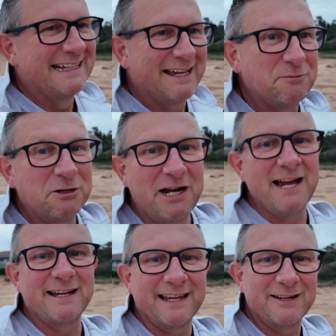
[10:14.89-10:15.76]
and we're
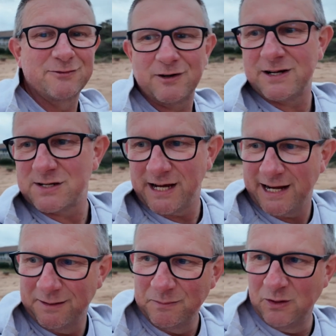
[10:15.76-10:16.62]
out getting fresh
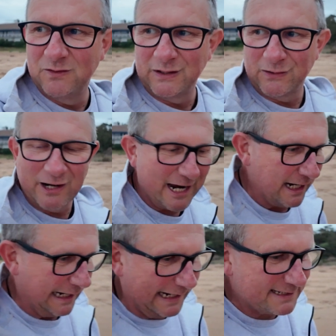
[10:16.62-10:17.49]
air and moving around
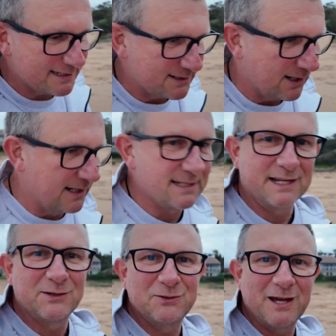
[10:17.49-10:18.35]
and exercising
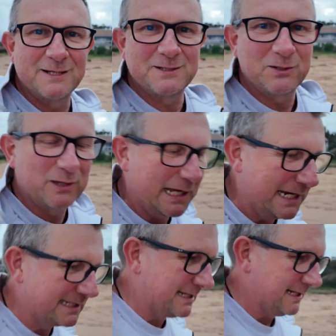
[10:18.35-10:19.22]
and all those good
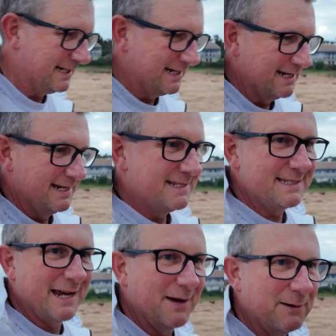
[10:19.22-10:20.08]
things.
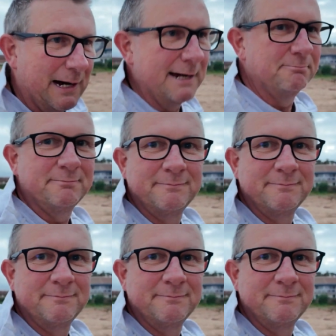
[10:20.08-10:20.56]
So